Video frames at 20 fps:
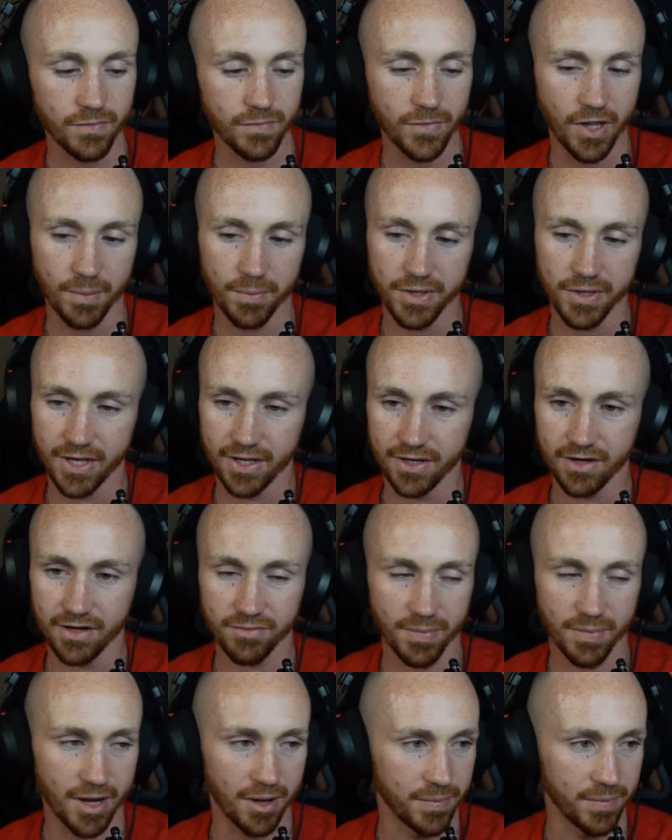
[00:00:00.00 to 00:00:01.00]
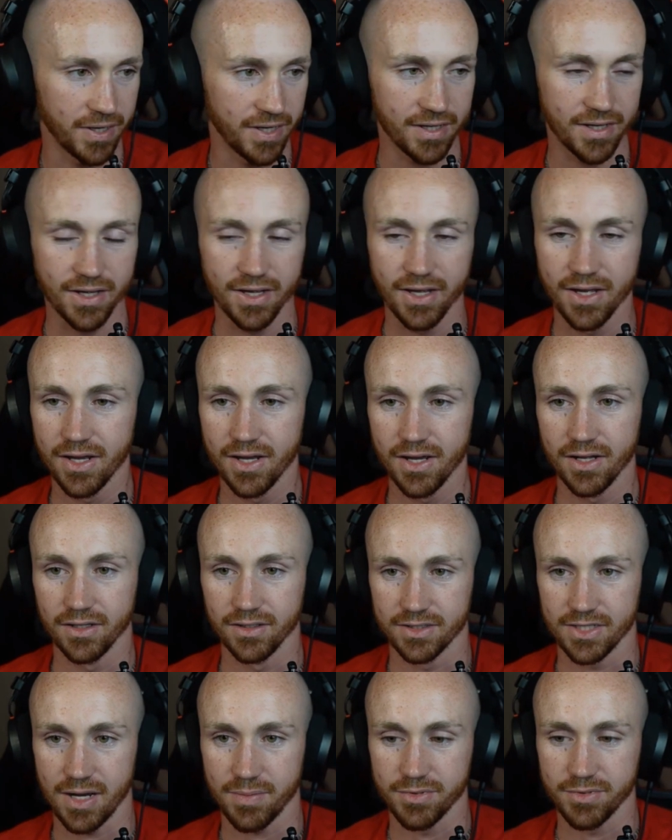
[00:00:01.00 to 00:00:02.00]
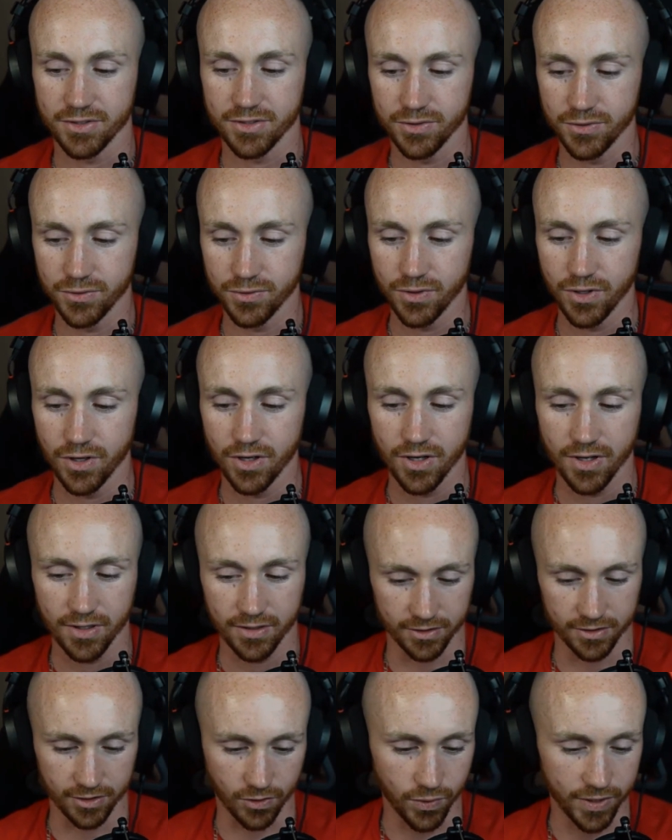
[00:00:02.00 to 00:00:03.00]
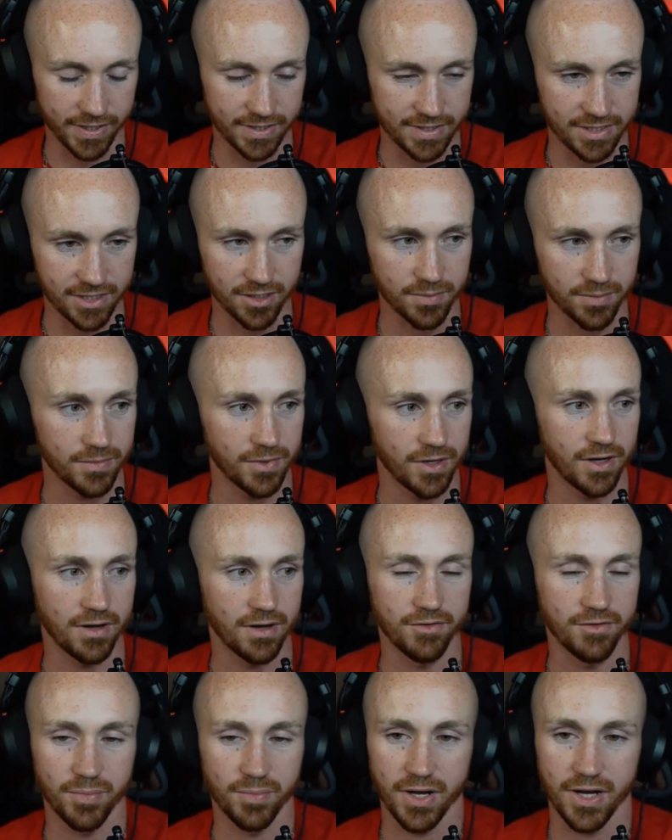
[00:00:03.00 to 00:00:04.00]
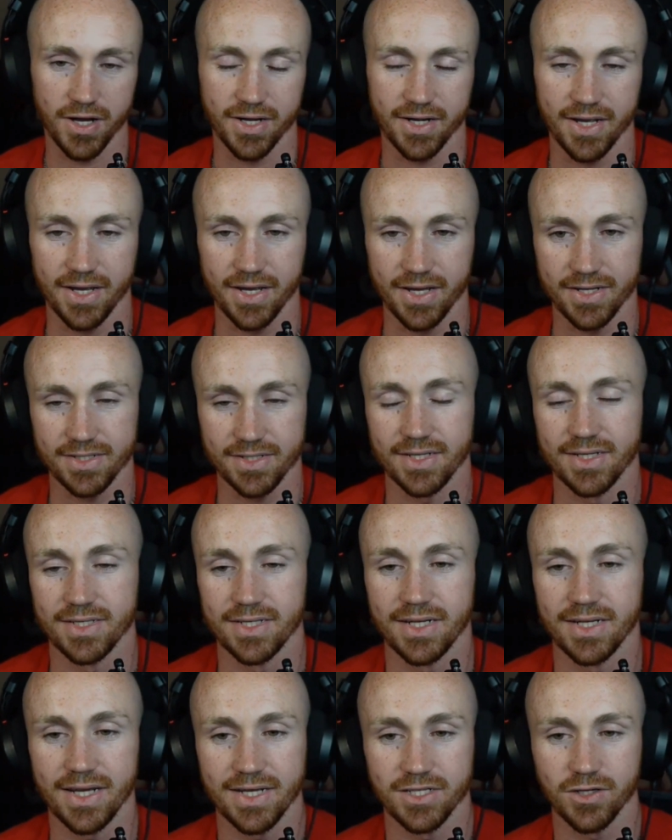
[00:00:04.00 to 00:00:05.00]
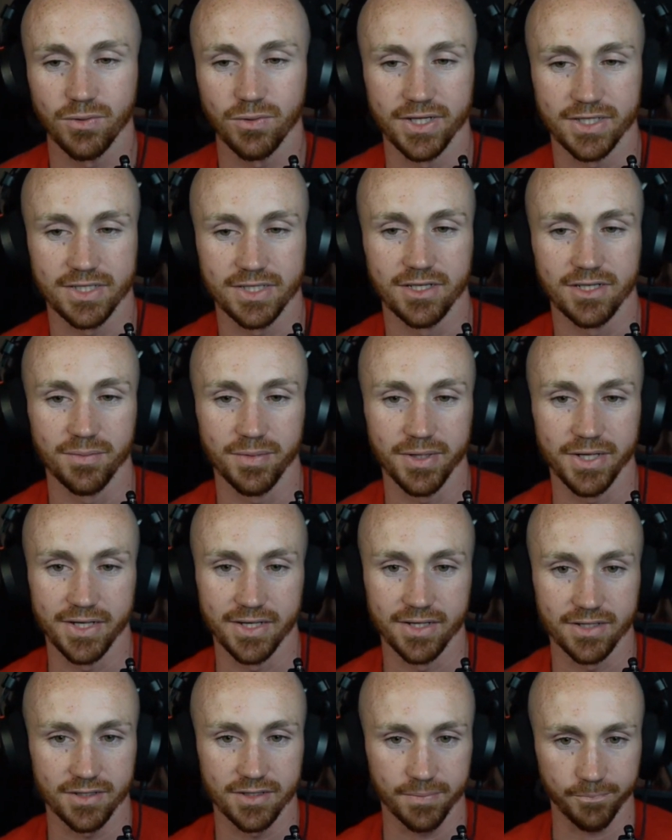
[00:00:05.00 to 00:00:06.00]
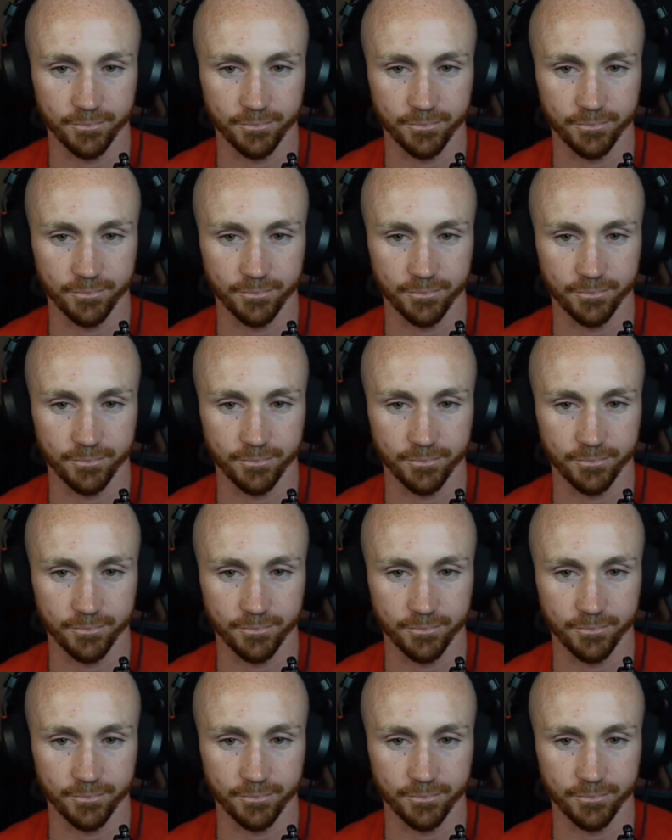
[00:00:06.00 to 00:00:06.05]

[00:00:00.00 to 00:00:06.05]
But yeah, enough about me. Let's hop into the quick tip of the podcast. And today's quick tip is